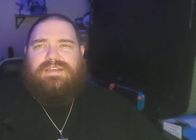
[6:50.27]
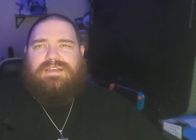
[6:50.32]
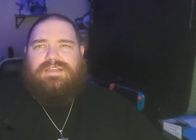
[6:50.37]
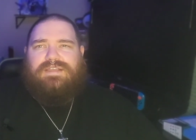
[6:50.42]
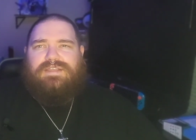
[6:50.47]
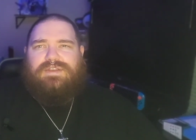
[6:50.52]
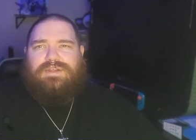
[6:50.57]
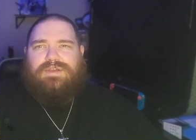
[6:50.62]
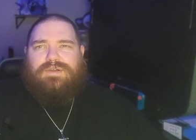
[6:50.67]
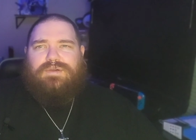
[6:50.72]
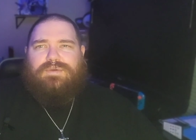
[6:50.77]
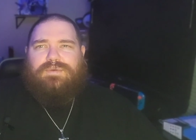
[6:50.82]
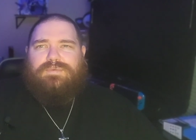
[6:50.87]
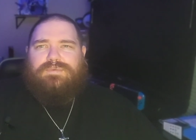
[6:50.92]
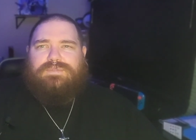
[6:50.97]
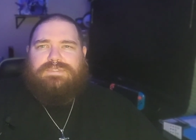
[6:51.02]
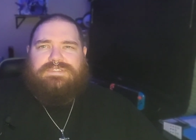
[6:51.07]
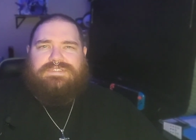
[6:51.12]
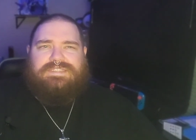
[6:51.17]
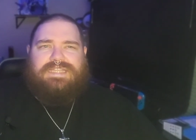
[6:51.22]

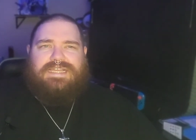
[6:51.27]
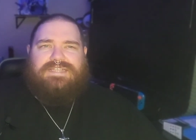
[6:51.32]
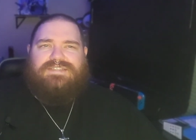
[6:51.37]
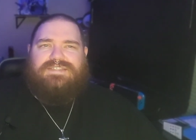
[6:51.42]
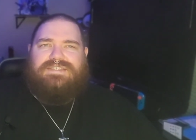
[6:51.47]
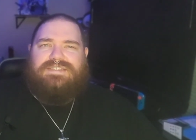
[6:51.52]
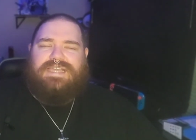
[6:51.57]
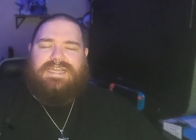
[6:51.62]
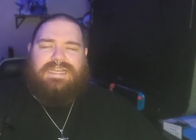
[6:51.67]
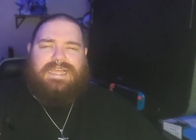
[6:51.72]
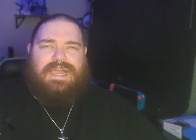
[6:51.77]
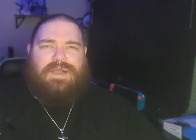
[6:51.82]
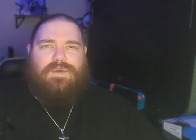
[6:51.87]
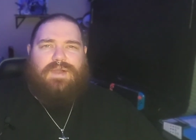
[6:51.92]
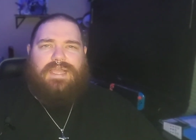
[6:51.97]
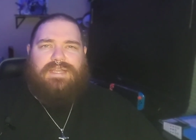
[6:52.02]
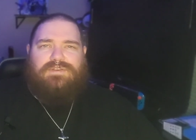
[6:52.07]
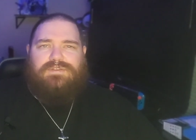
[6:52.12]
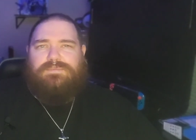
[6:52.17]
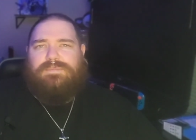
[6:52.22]
that's just kind of how
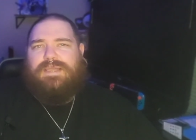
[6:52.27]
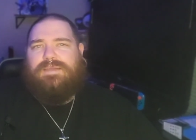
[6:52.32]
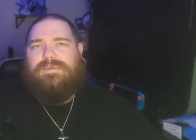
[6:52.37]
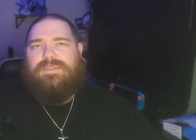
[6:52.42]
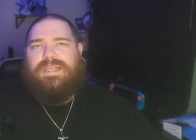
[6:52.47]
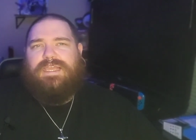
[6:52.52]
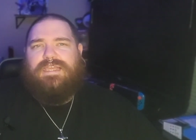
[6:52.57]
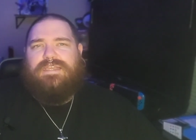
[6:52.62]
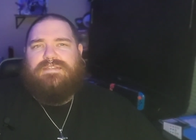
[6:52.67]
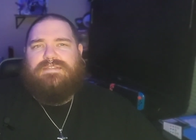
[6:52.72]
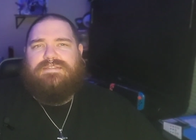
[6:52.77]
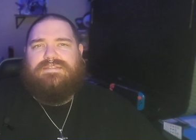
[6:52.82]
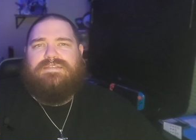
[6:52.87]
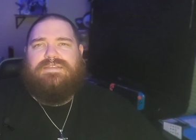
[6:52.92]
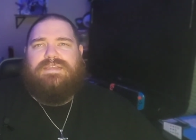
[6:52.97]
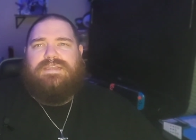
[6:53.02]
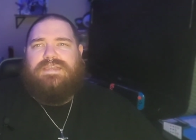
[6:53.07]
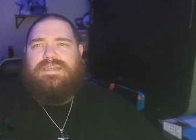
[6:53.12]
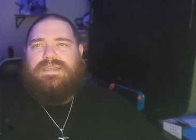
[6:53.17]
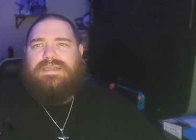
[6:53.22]
I do my lands.
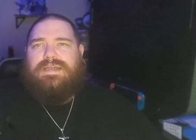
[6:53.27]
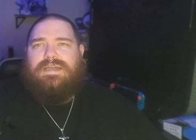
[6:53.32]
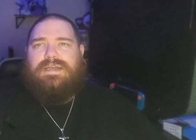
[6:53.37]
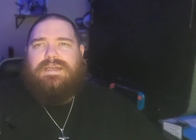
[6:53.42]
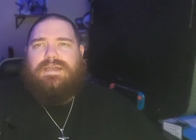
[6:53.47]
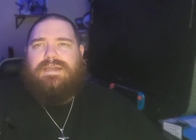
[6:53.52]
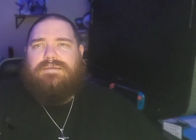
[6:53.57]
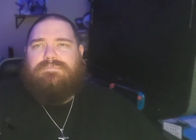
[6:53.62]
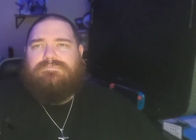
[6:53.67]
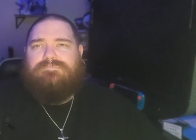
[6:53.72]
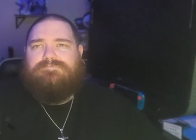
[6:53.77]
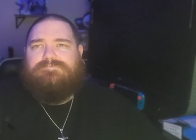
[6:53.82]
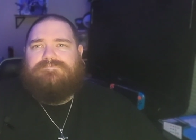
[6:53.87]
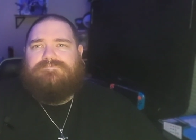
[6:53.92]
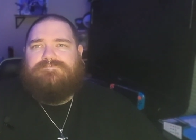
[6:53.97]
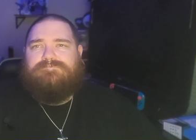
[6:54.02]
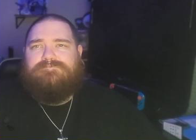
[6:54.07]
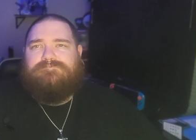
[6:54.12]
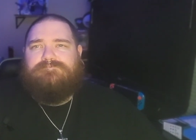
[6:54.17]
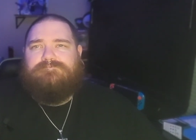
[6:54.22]

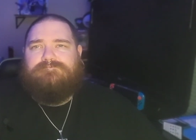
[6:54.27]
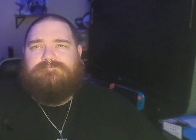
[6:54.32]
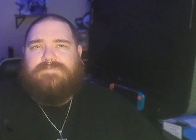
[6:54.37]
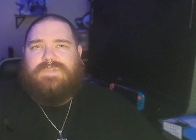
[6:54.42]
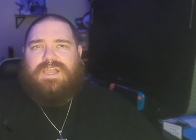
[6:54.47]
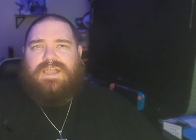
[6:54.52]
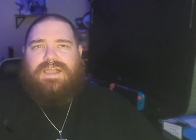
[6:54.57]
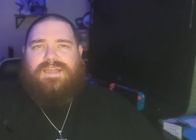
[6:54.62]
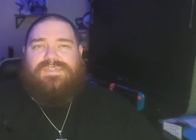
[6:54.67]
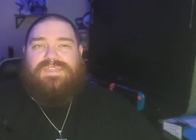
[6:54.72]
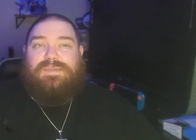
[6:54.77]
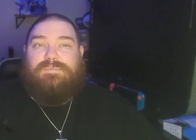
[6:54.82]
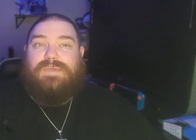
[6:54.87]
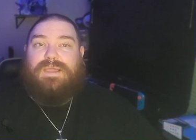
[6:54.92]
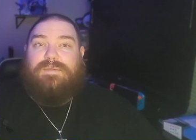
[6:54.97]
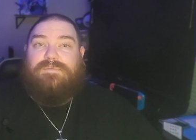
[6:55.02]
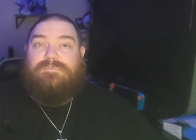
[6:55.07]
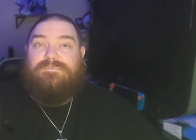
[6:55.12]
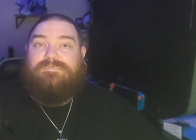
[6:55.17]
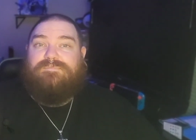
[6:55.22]
I think
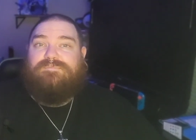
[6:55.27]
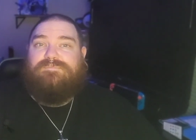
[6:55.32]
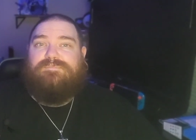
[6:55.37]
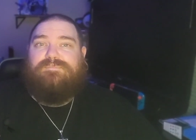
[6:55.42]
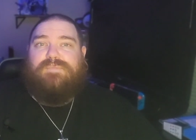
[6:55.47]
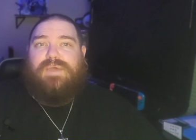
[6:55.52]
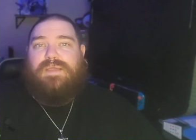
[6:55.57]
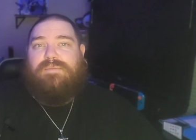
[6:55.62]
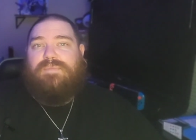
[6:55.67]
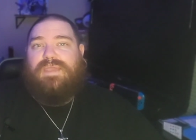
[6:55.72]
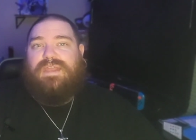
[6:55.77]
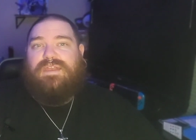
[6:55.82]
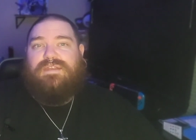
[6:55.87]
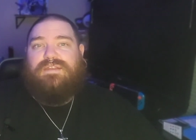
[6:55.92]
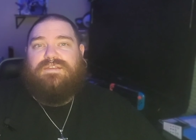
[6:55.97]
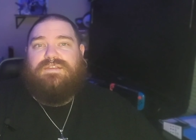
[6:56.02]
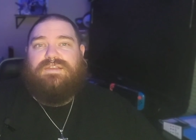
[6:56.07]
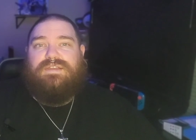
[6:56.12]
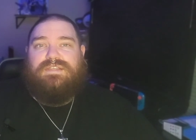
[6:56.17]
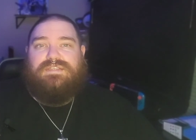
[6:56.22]
my
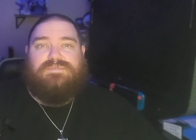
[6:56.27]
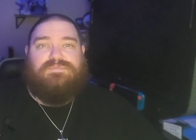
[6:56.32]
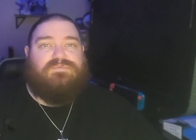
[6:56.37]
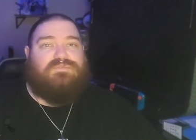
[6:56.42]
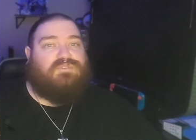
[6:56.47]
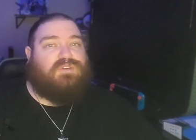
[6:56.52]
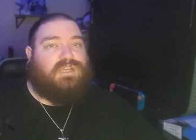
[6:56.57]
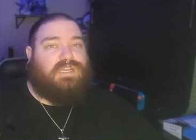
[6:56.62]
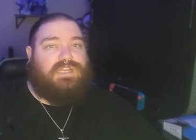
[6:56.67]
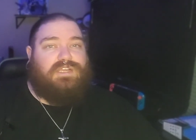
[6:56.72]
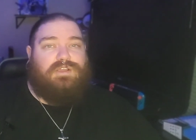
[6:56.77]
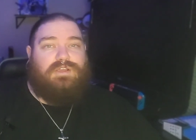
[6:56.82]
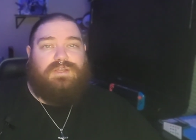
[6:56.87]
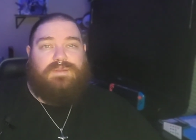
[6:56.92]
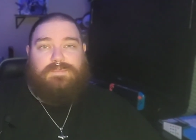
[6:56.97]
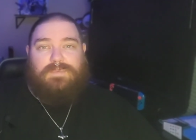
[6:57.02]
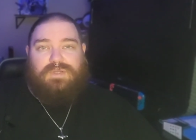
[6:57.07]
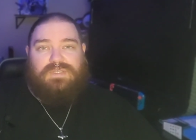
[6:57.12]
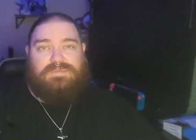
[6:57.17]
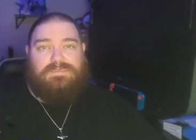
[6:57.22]
mana is pretty good
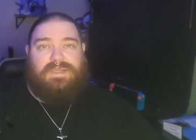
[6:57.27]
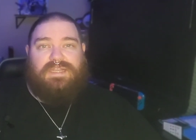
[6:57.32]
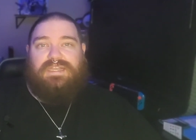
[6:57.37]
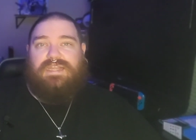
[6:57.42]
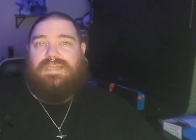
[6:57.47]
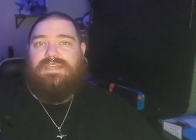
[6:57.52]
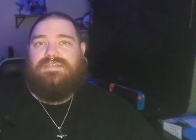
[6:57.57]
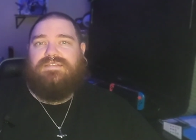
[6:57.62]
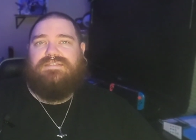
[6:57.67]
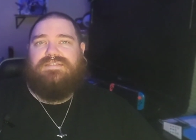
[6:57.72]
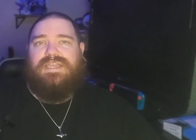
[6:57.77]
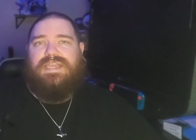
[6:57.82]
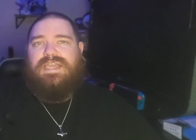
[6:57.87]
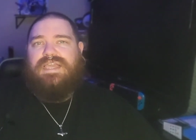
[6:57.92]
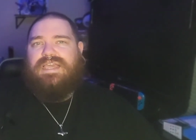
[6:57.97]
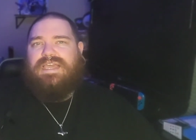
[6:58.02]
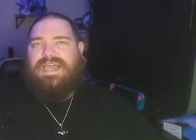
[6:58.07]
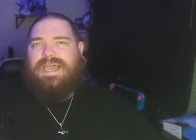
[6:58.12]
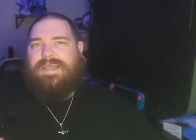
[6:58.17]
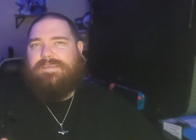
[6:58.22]
in most of my decks.
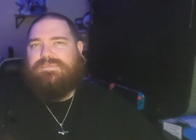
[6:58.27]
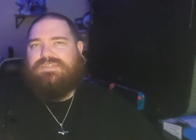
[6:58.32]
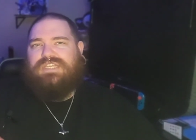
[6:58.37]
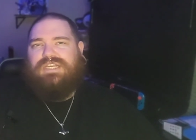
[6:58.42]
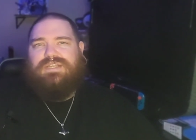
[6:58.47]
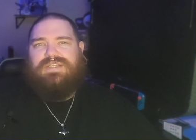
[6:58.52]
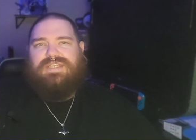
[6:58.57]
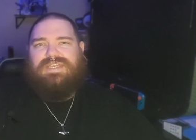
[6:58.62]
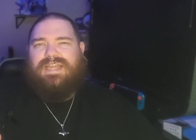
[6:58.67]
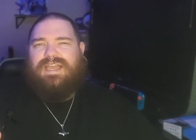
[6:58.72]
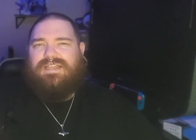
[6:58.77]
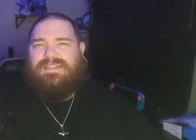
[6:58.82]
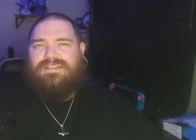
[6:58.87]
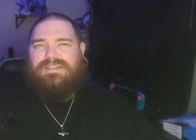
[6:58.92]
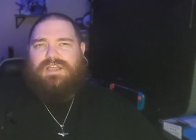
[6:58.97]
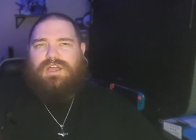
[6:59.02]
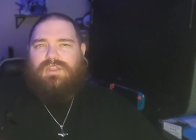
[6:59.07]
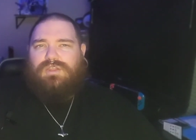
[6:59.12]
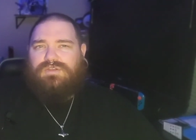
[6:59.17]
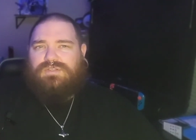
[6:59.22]
I'm generally not
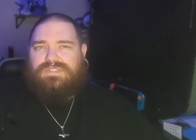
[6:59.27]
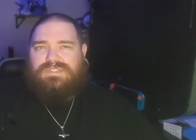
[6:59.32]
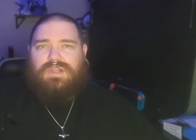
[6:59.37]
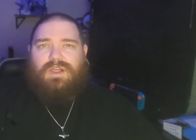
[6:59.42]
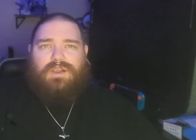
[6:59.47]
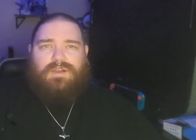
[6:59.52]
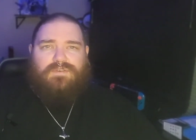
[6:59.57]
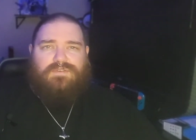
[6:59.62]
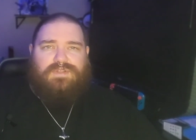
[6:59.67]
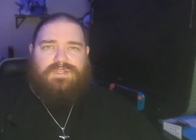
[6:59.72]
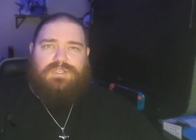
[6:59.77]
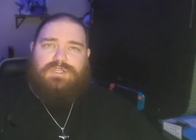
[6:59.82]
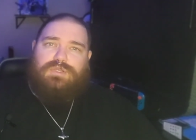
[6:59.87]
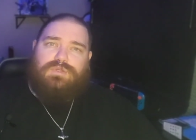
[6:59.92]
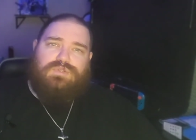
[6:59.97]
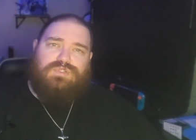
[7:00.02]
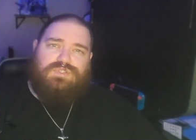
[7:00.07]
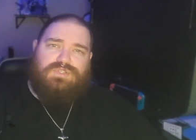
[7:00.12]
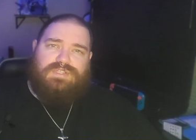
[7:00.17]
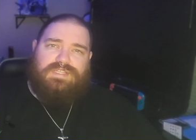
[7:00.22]
color starved
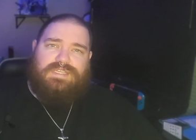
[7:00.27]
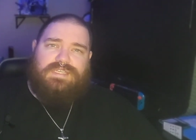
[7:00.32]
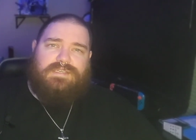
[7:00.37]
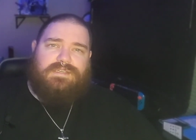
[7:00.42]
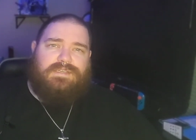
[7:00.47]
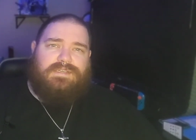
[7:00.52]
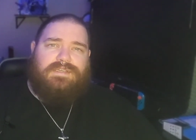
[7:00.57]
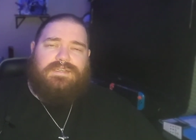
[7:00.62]
usually.